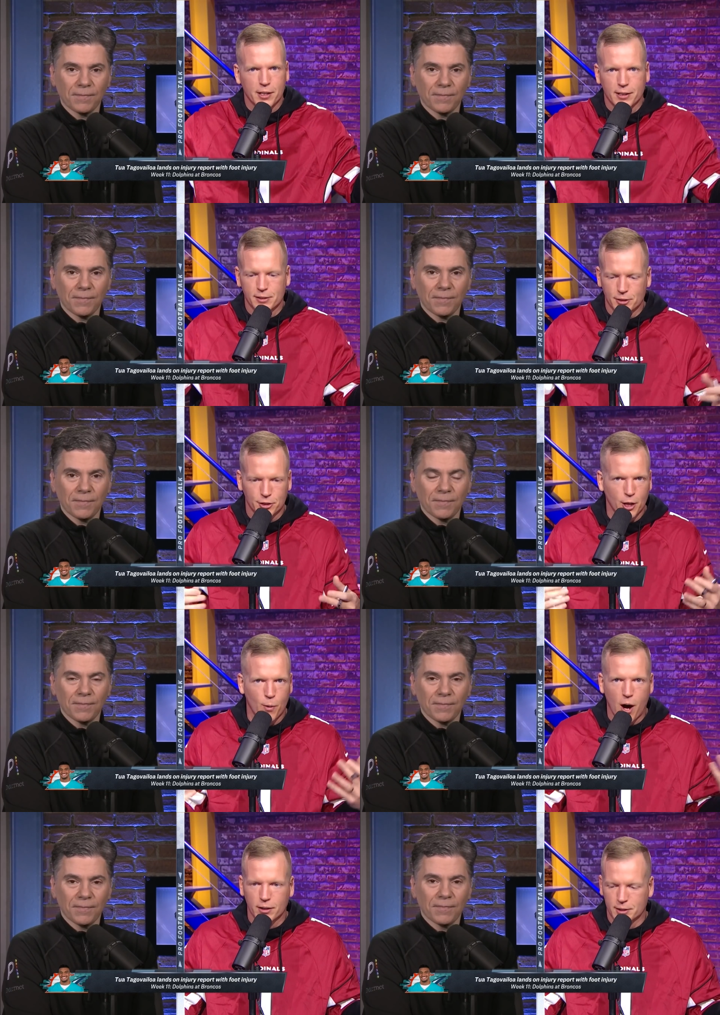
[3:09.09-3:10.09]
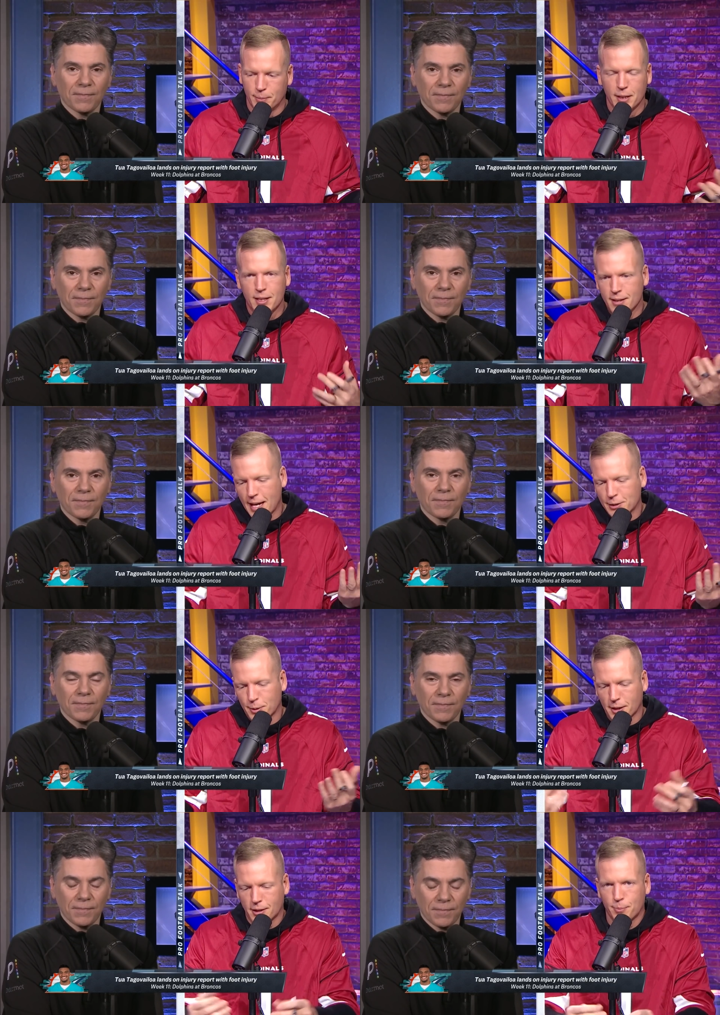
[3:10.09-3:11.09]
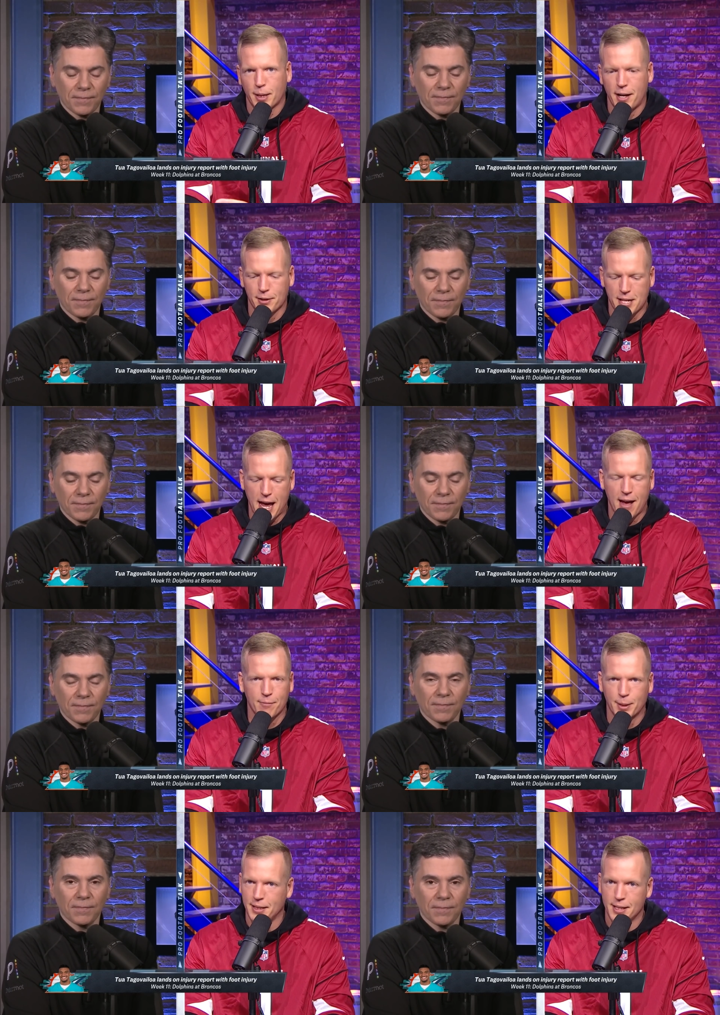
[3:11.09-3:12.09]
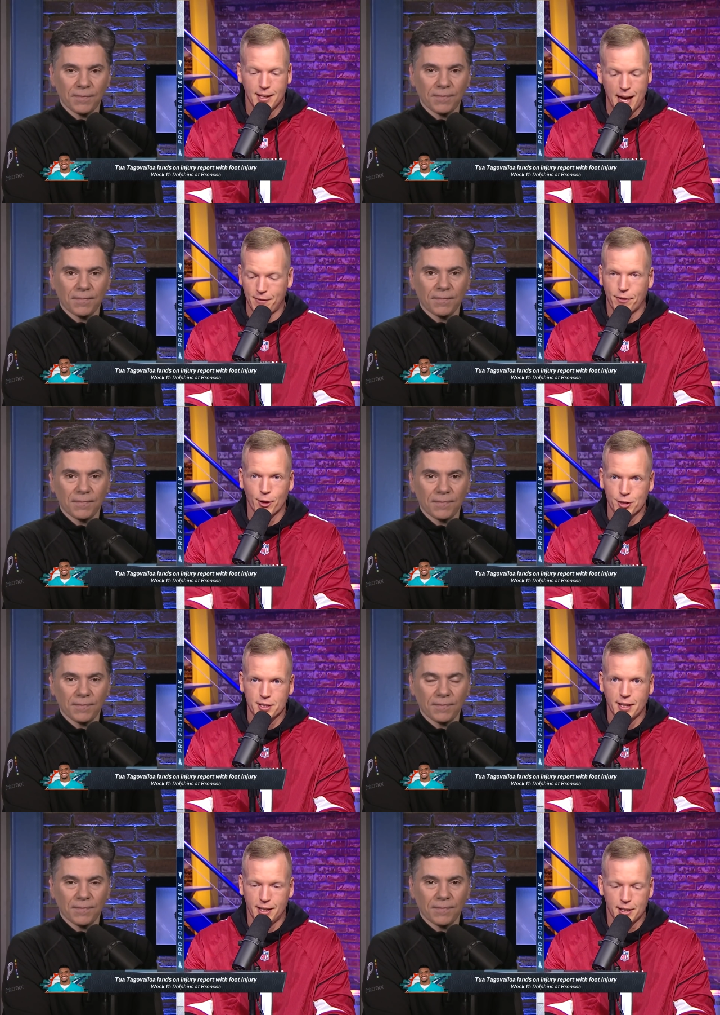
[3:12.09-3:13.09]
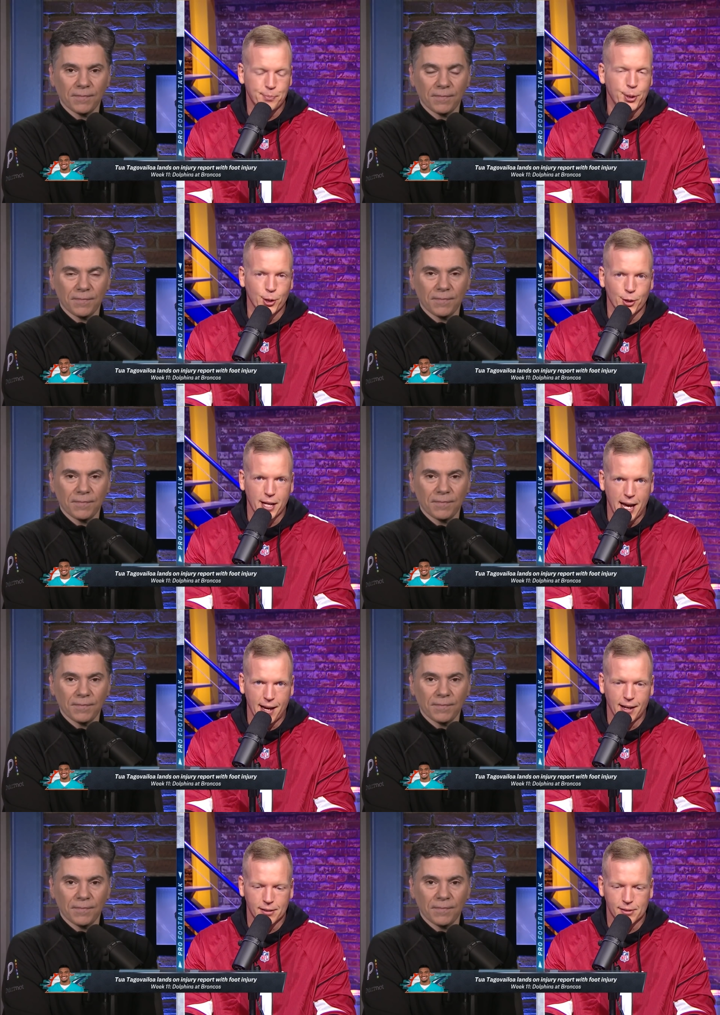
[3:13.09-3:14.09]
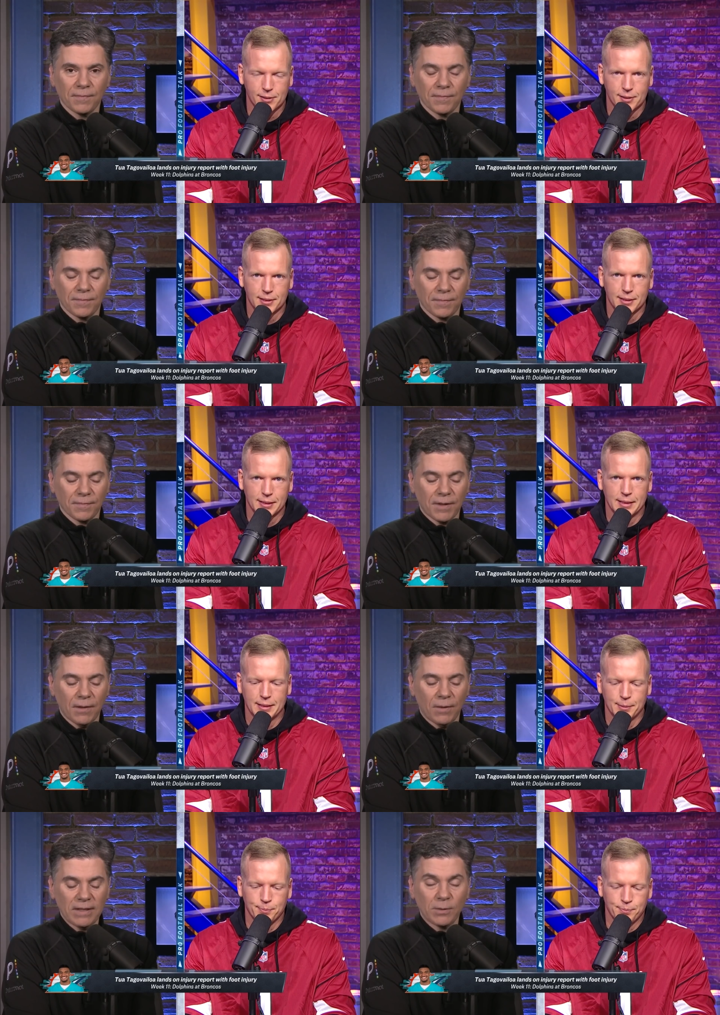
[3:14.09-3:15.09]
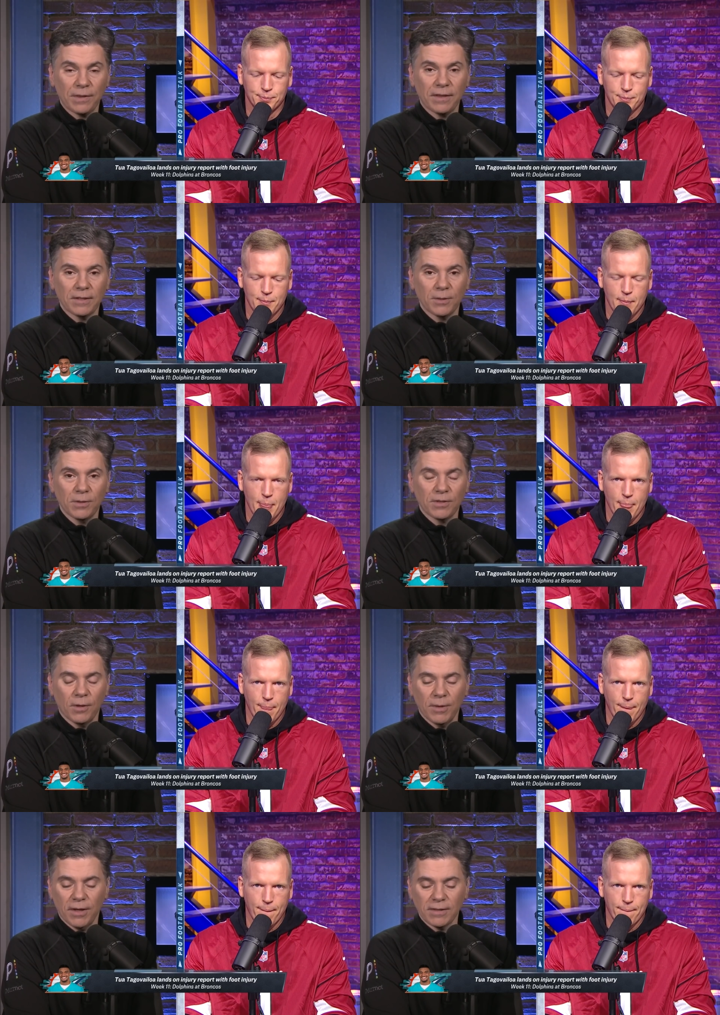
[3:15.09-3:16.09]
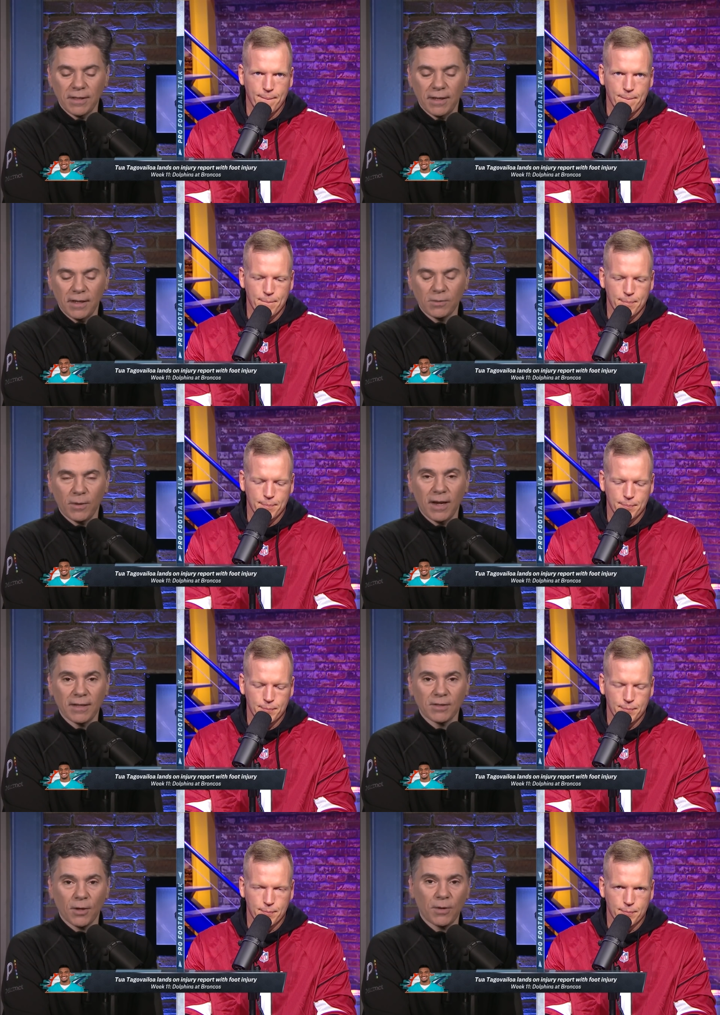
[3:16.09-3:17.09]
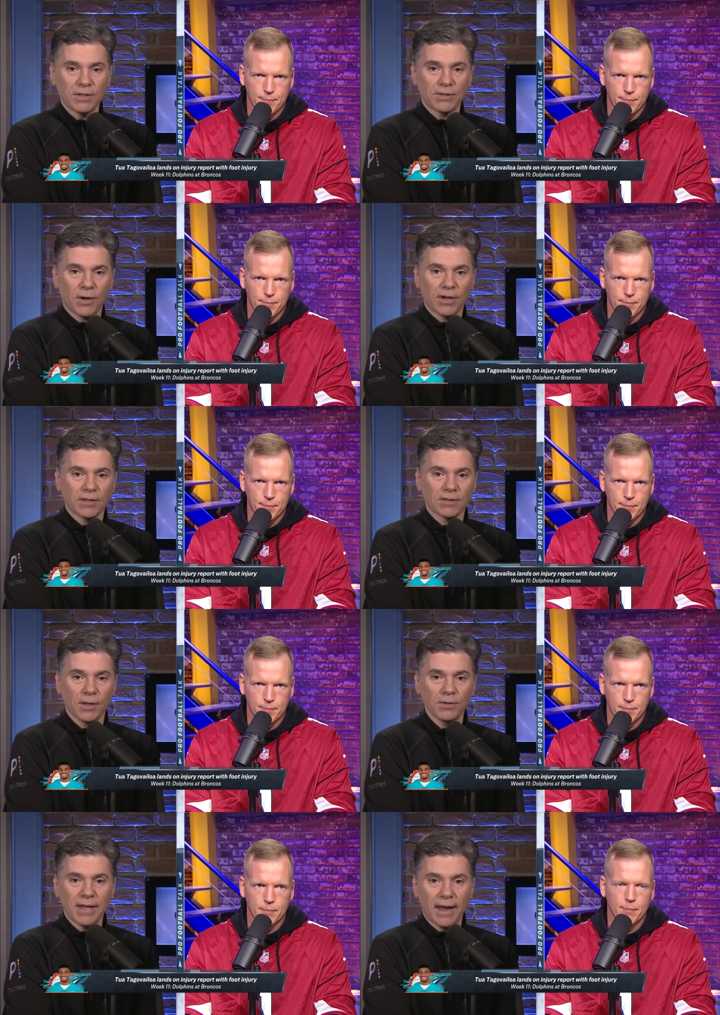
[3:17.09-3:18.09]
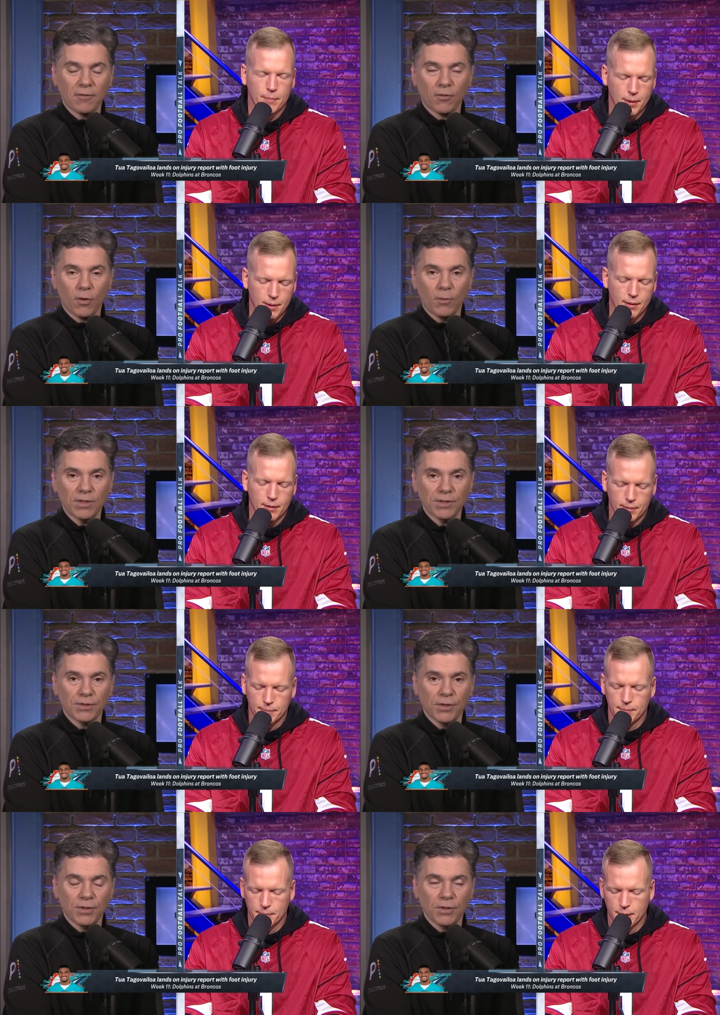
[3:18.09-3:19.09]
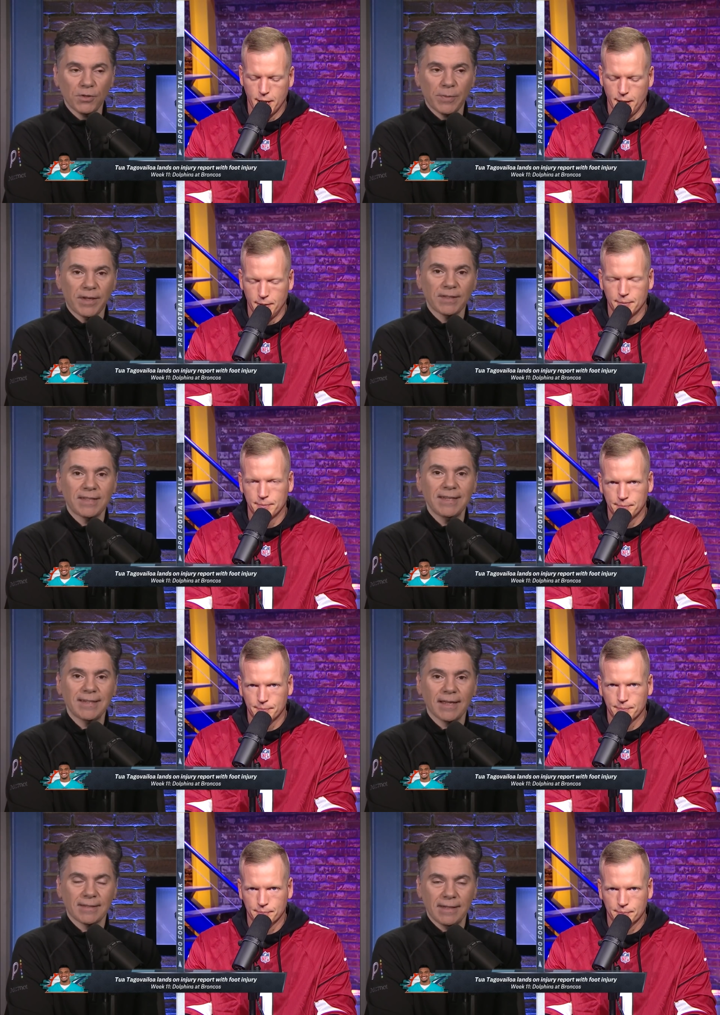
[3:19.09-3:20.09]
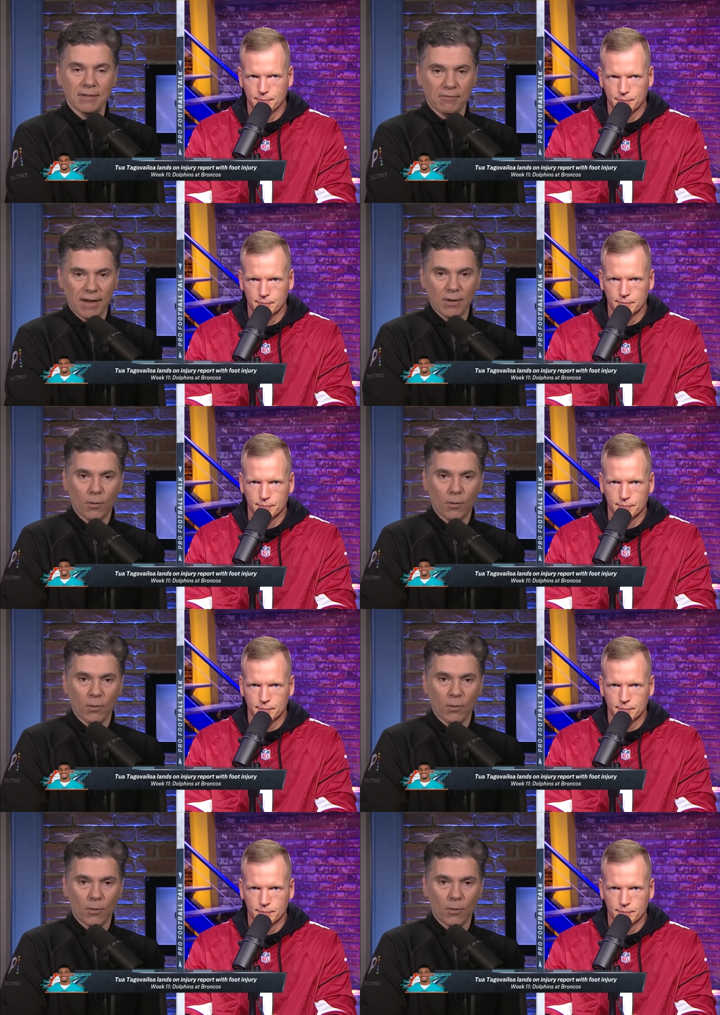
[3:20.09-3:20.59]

Speaker 1: because they're so awesome. That's what the good players have. But at first, it is pure chaos.
Speaker 2: Well, that's one thing Tua told me on Sunday as well. It's already starting to slow down for him, which is good news good. because he does need to find a